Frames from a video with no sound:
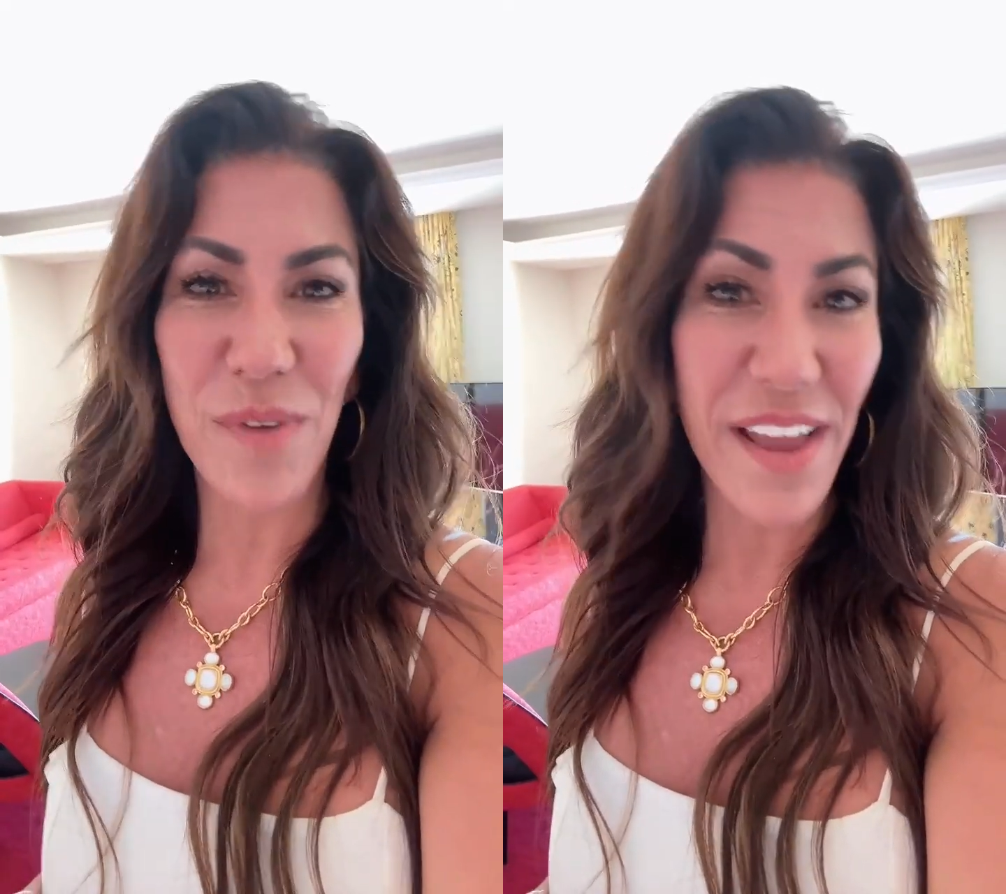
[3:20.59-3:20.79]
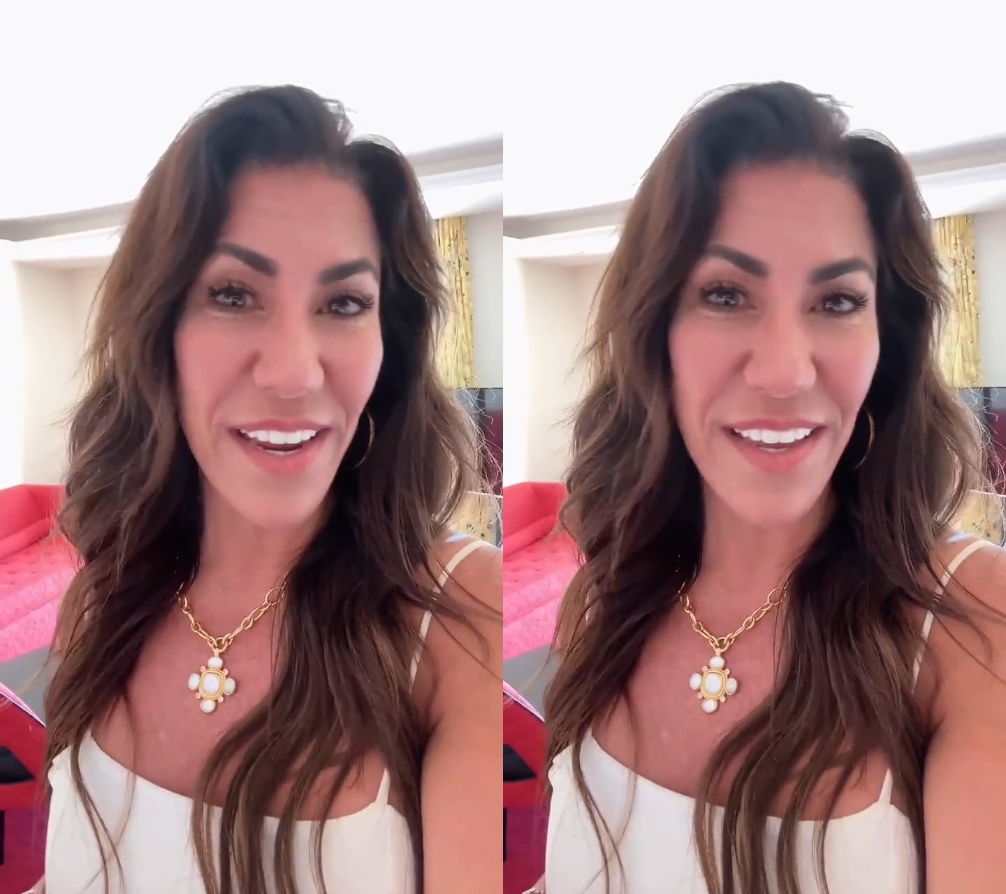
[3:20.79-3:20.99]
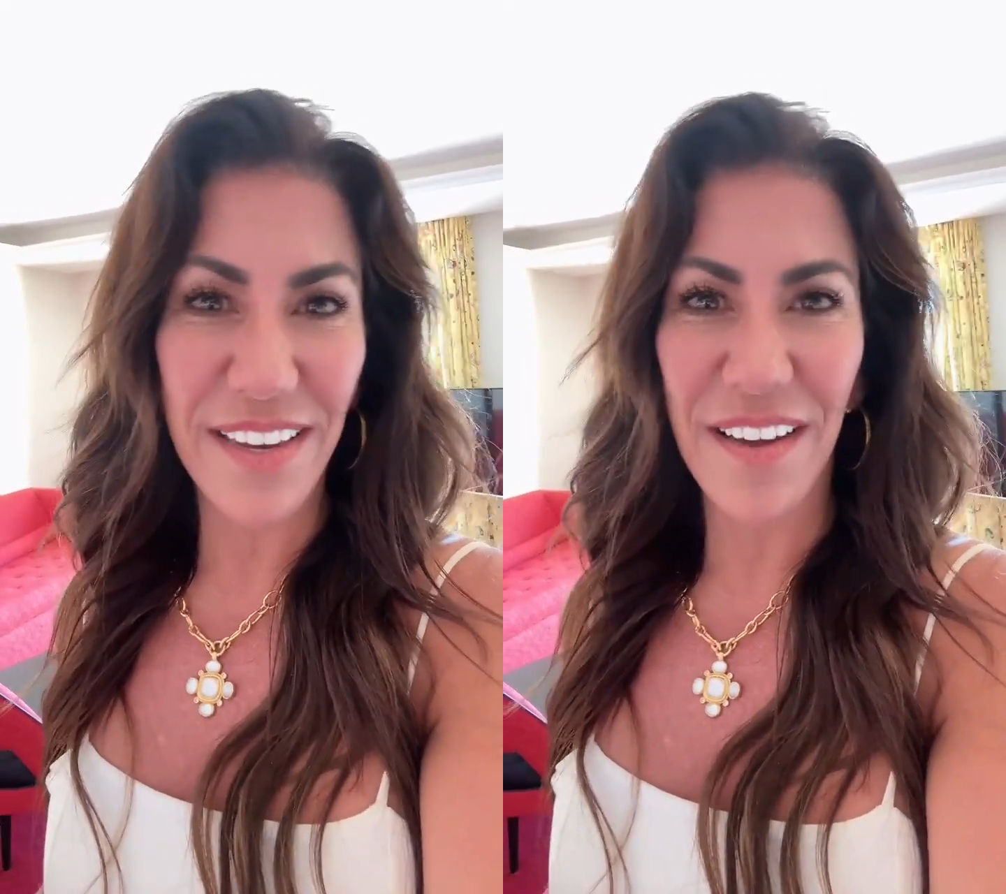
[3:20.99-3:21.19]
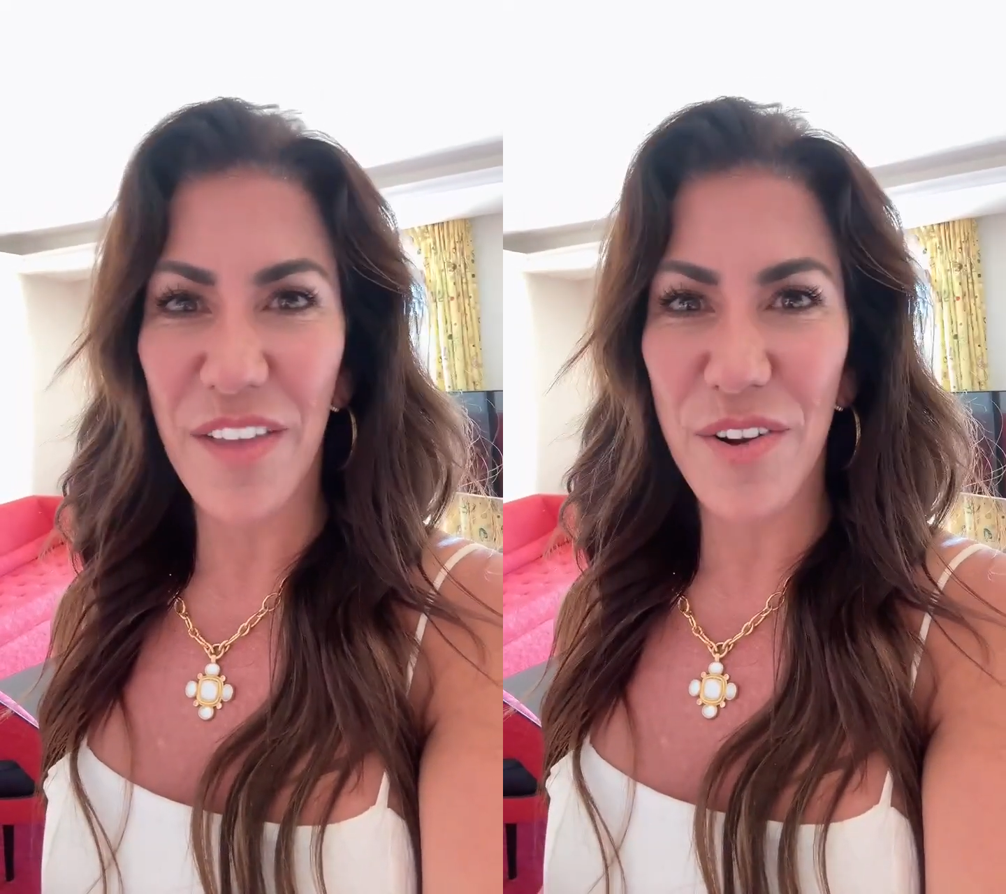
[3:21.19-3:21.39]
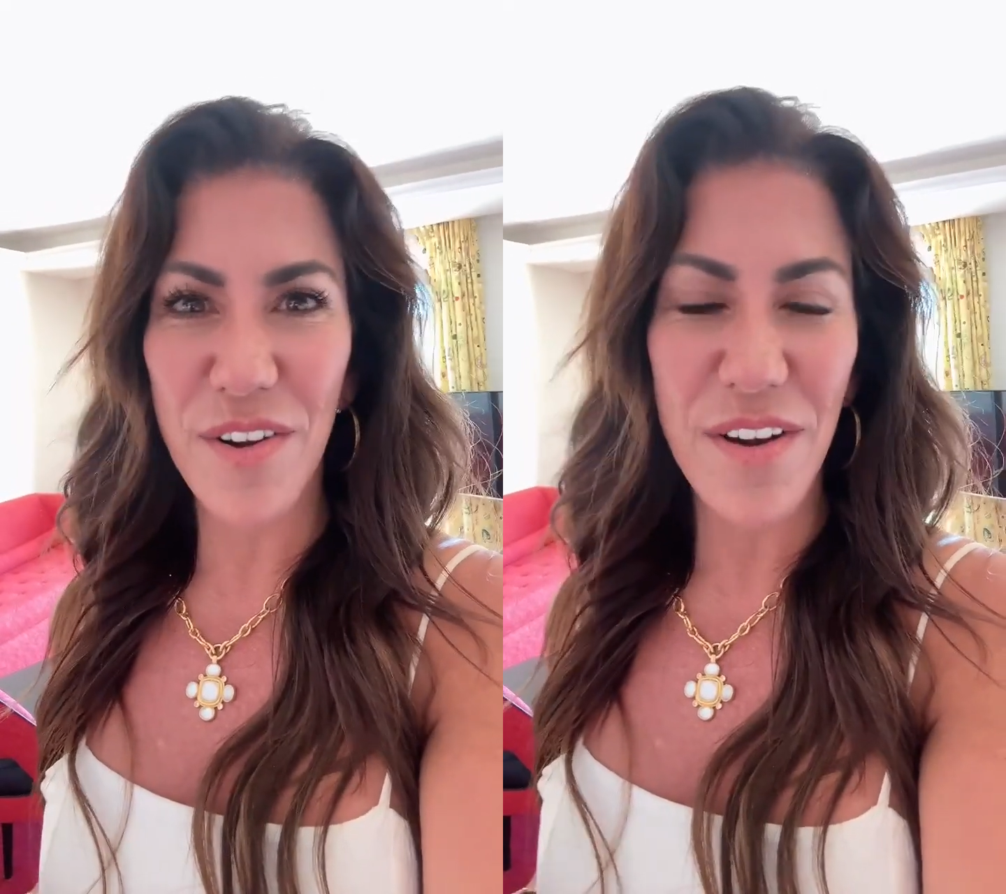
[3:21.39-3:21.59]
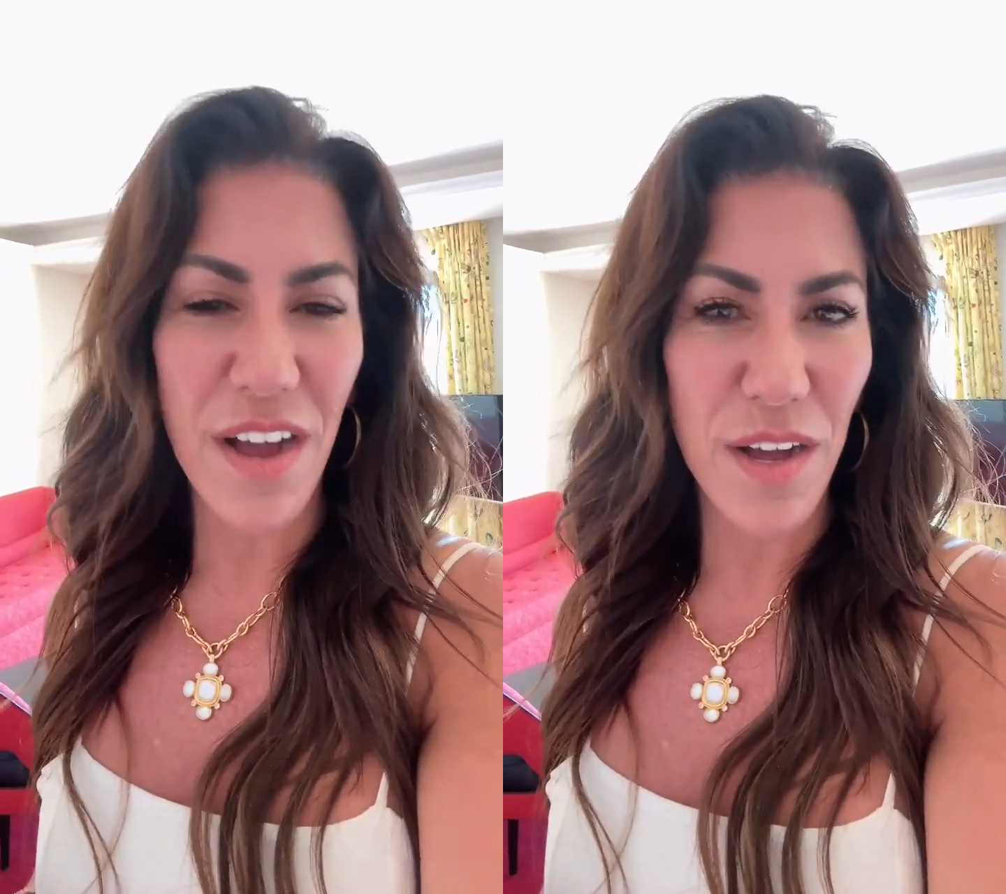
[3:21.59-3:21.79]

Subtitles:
Writing and other,